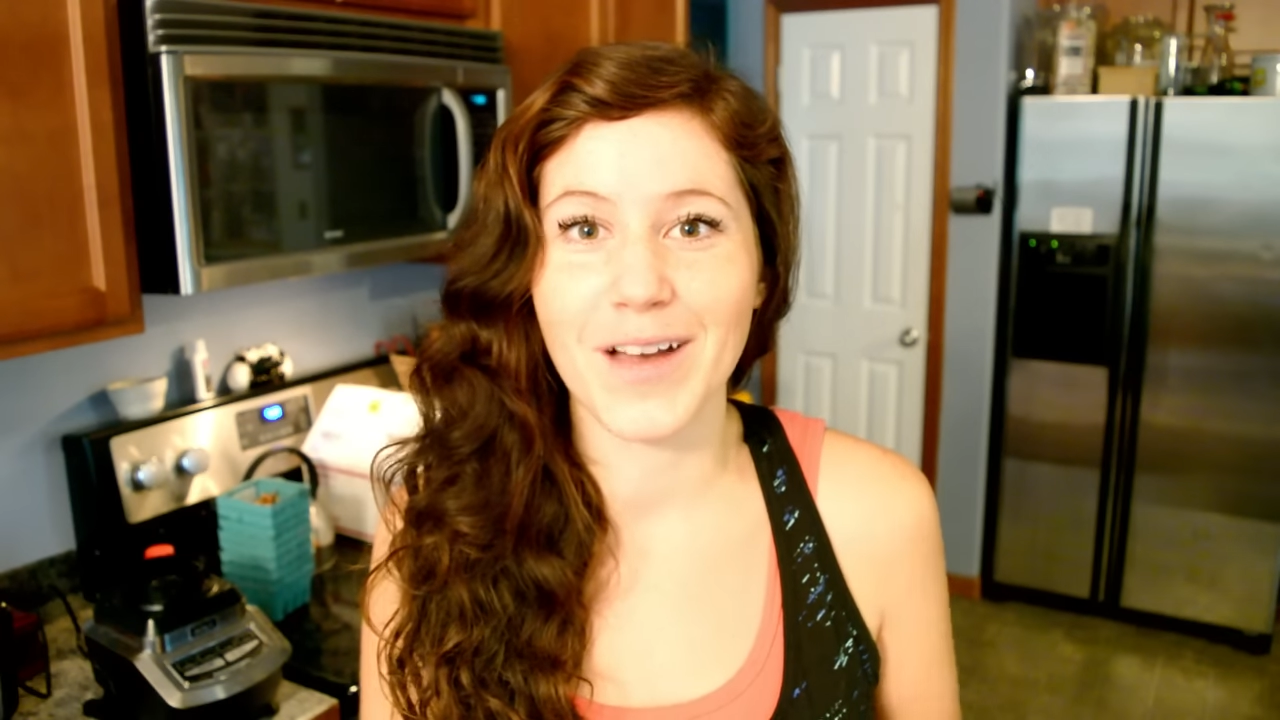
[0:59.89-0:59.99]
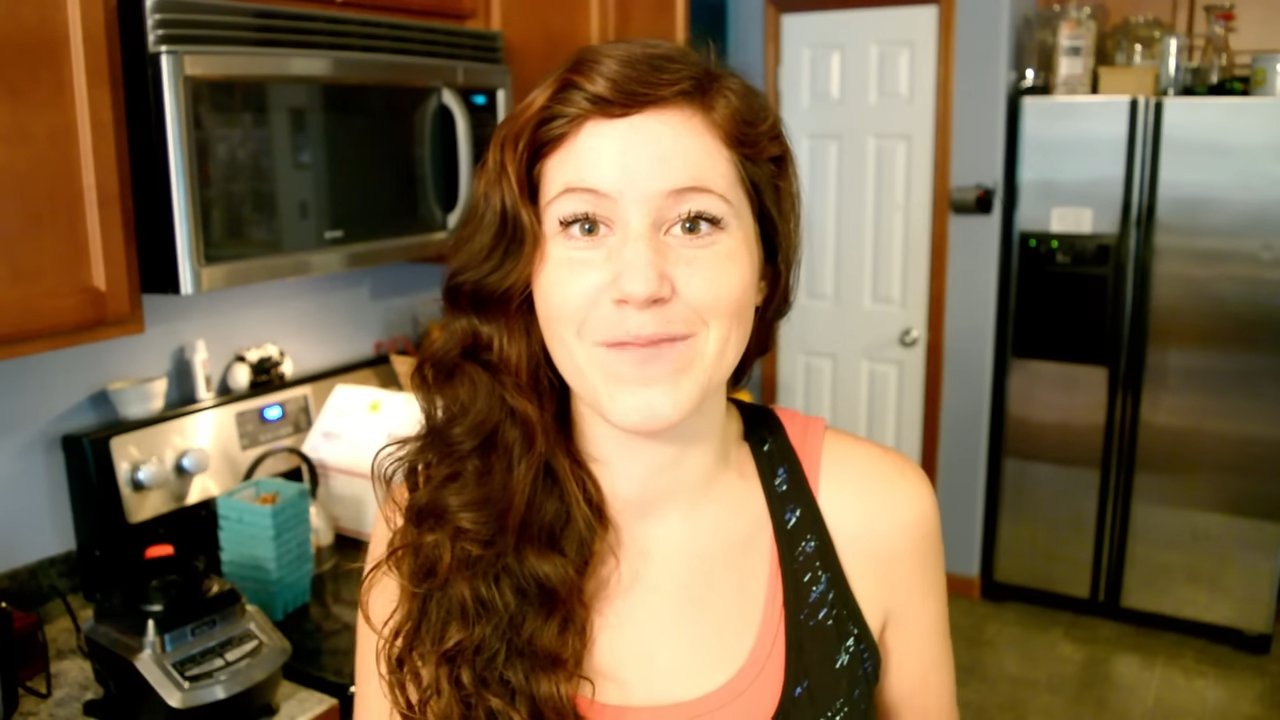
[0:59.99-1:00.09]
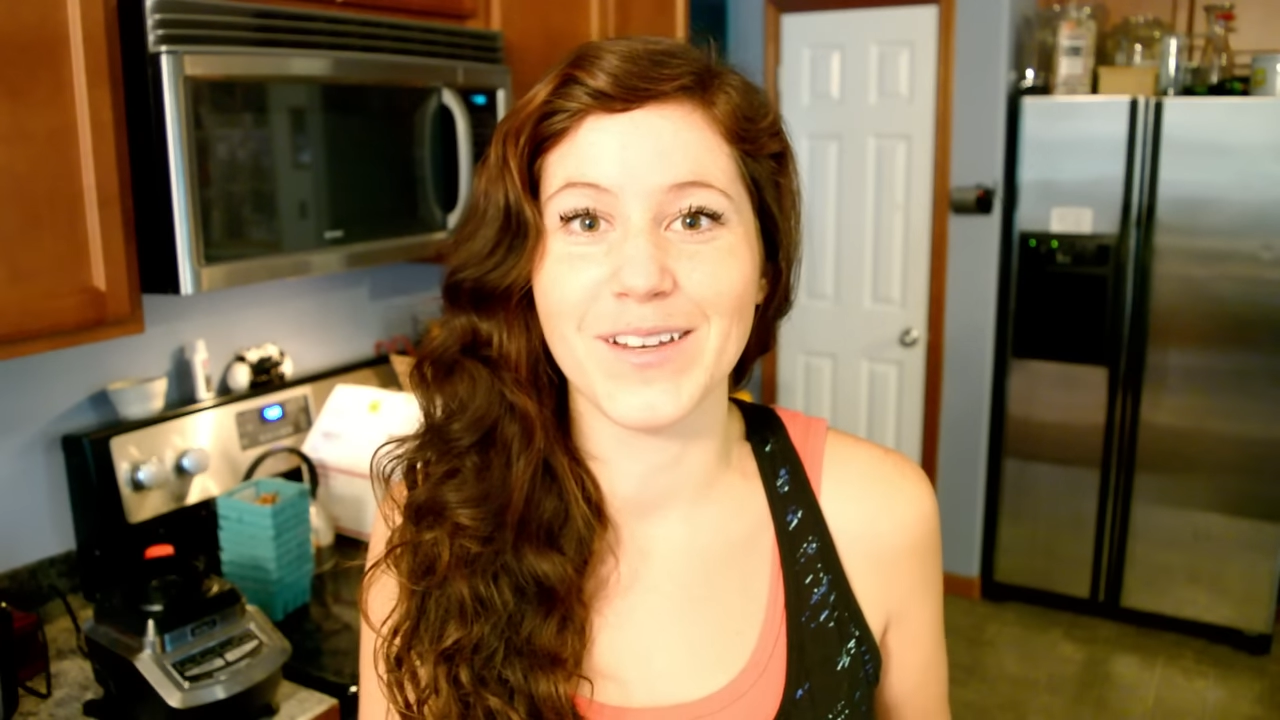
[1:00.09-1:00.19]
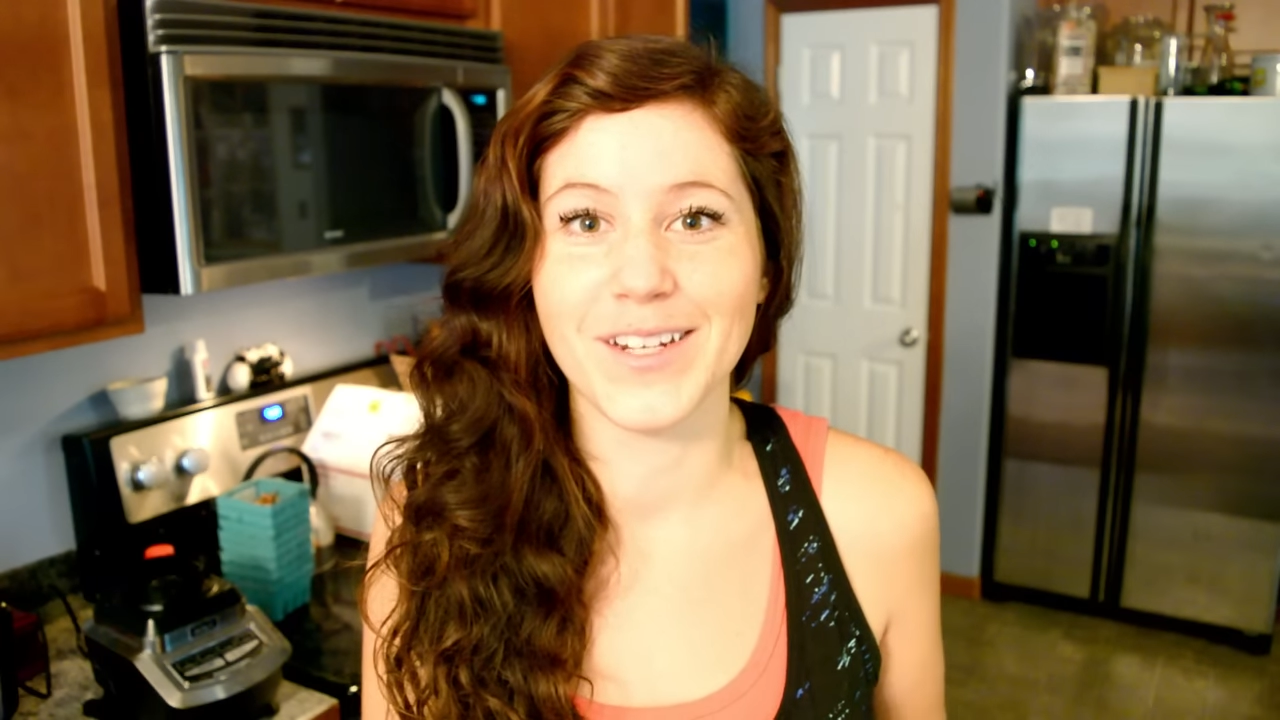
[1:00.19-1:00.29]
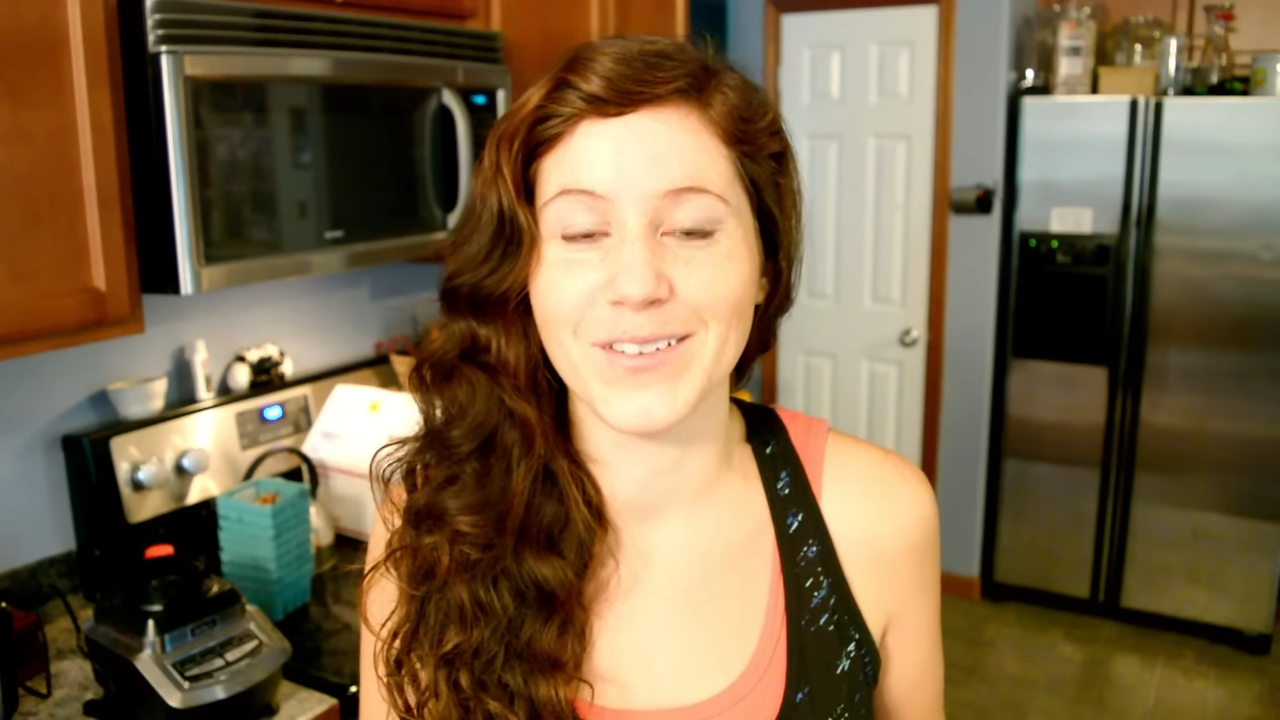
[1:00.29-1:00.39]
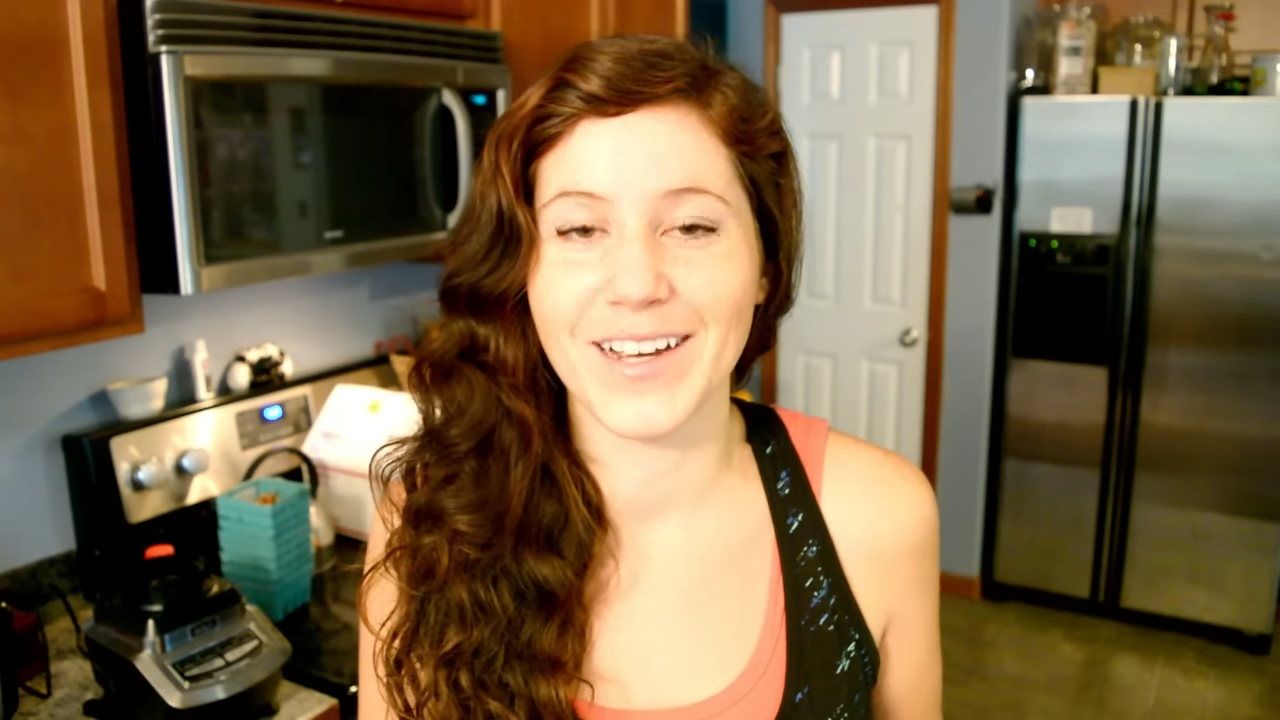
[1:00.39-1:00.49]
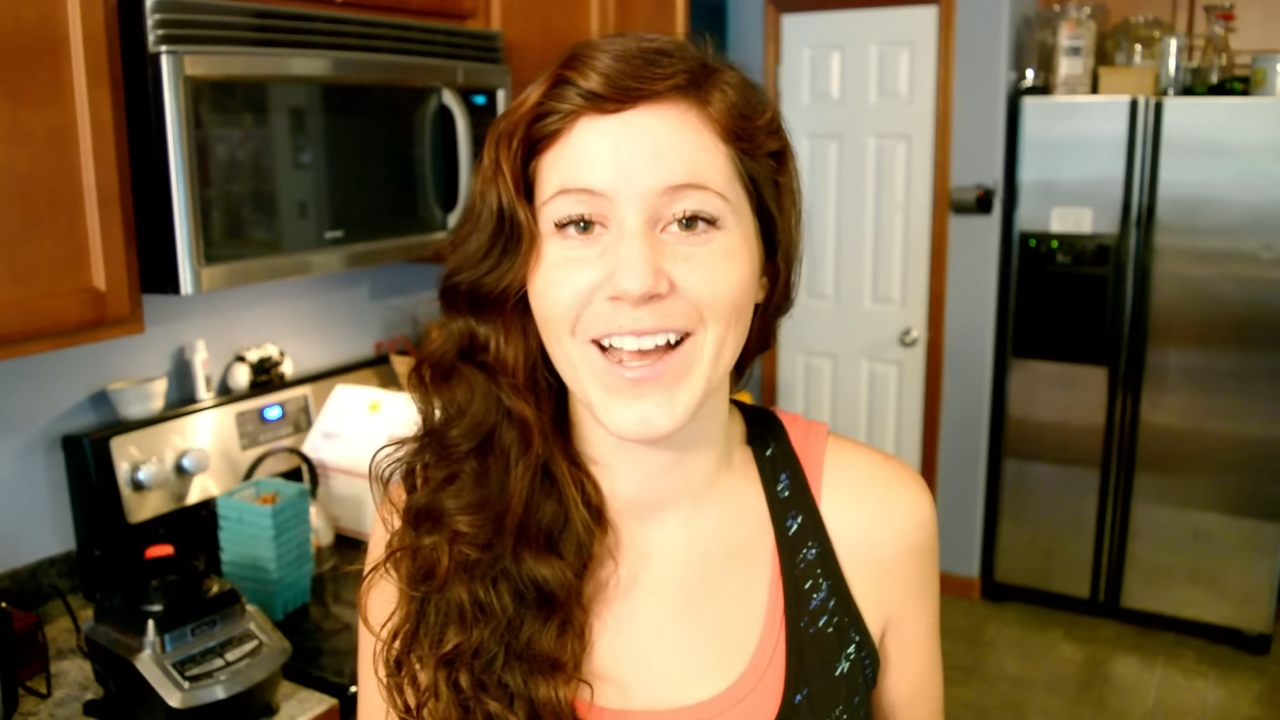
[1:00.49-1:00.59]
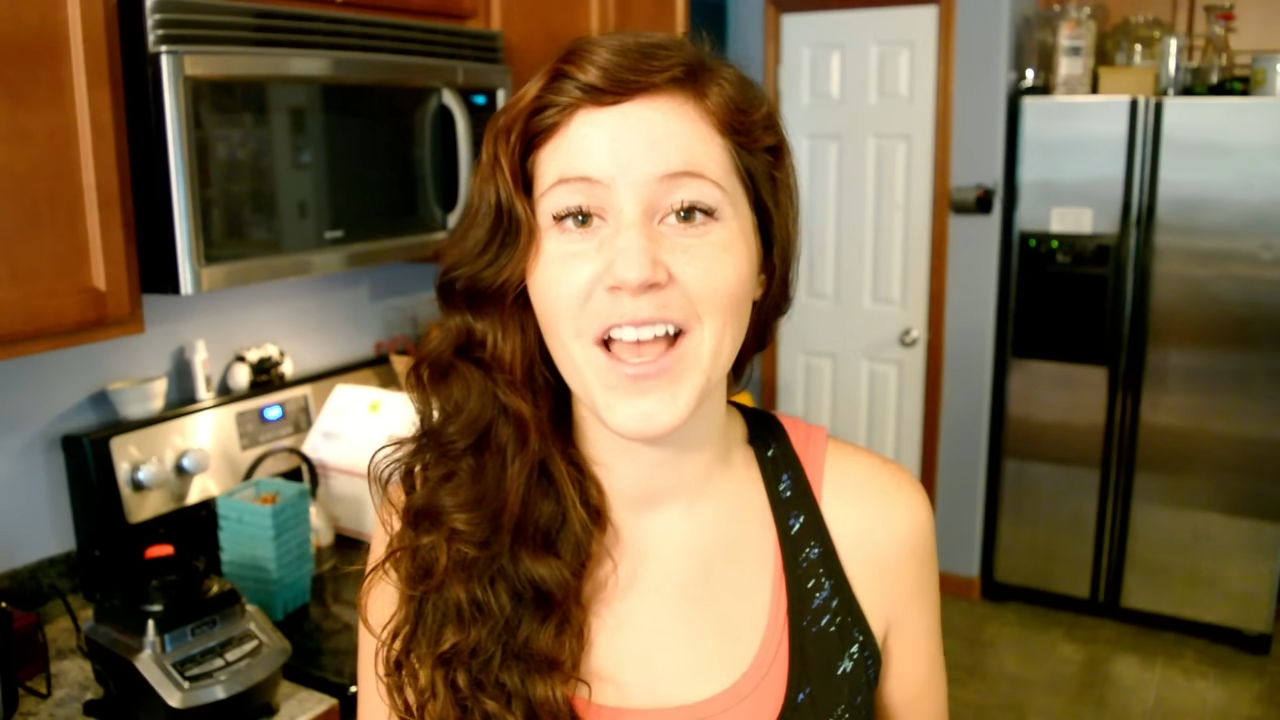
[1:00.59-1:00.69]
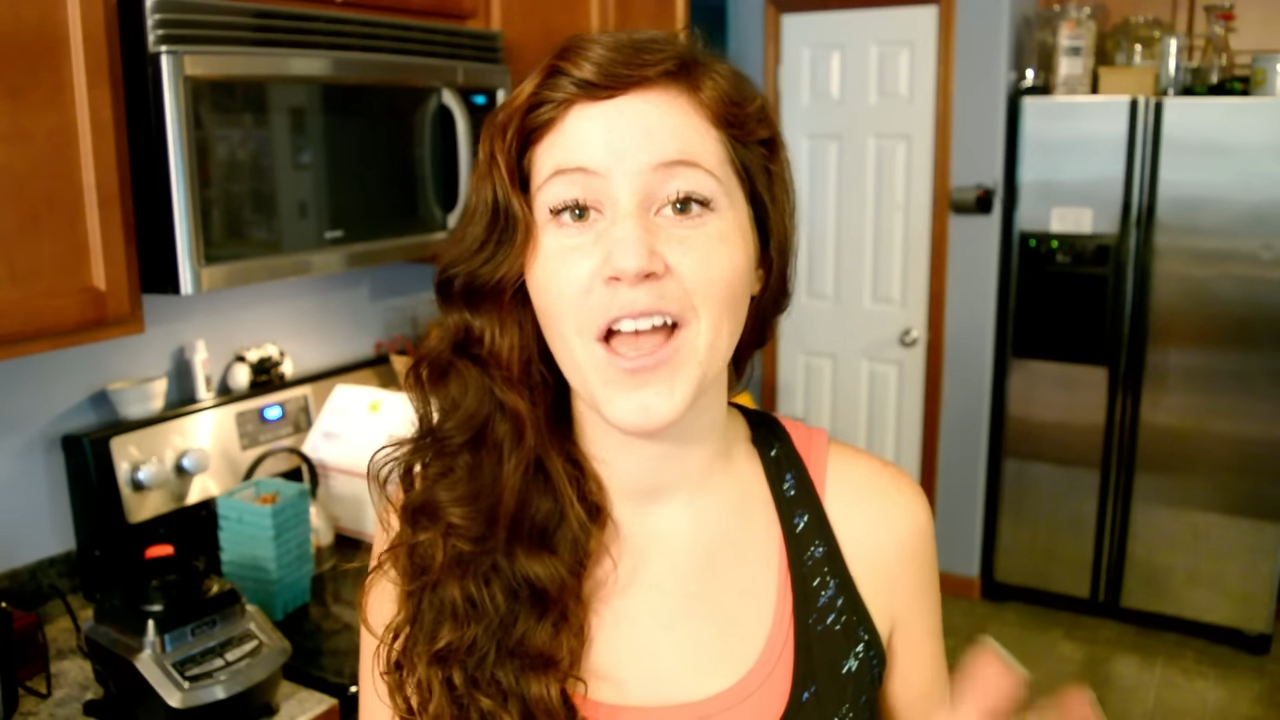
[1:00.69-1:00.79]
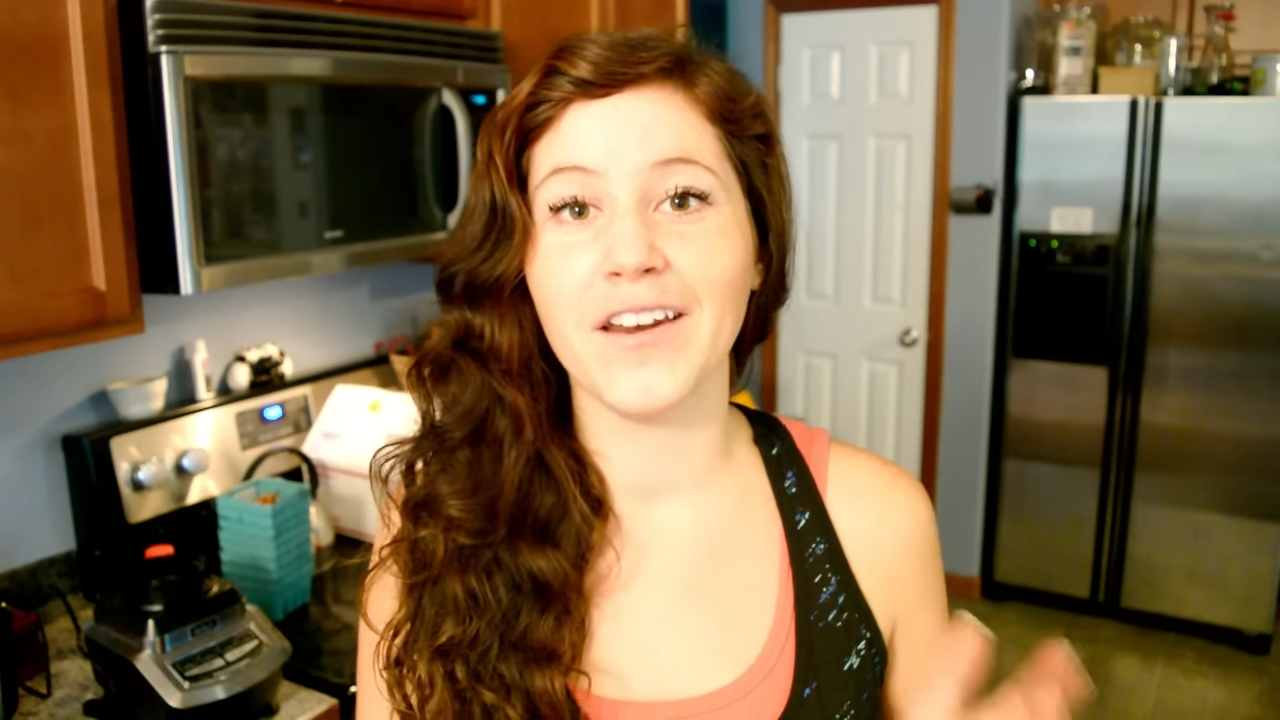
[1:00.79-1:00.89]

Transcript: I been doing?